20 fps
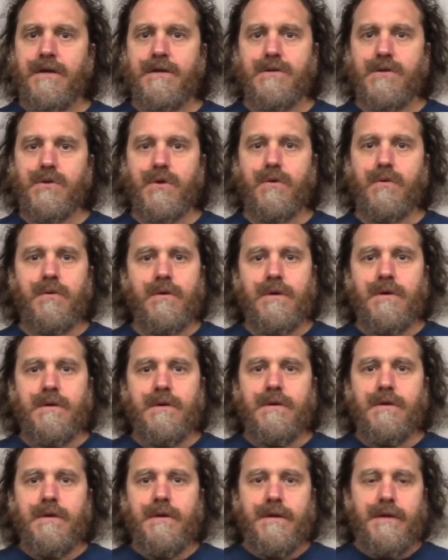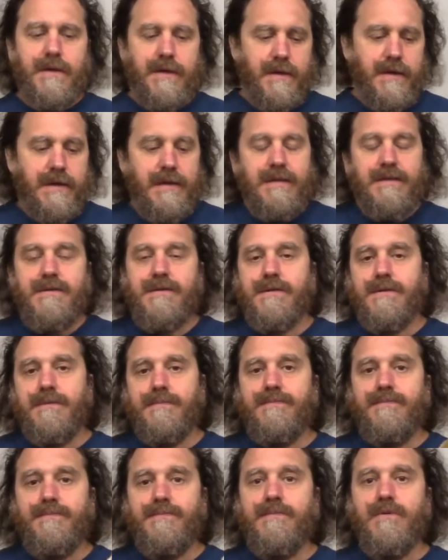So it's
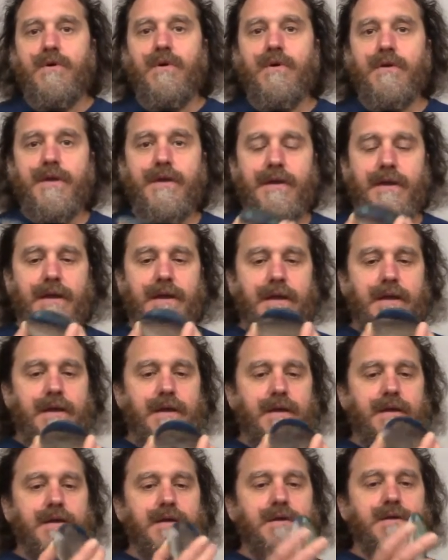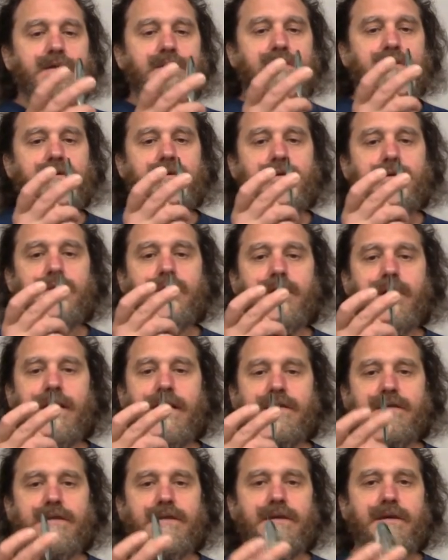all you need is a
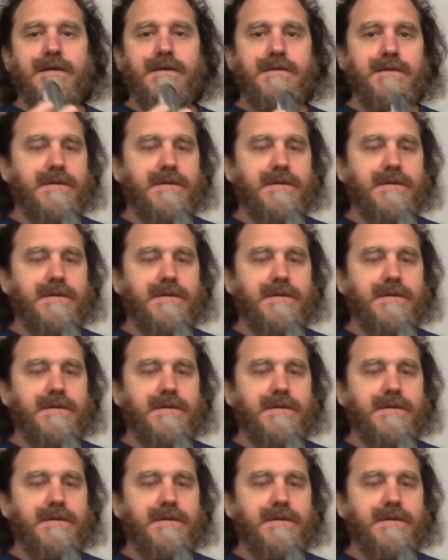glass lens,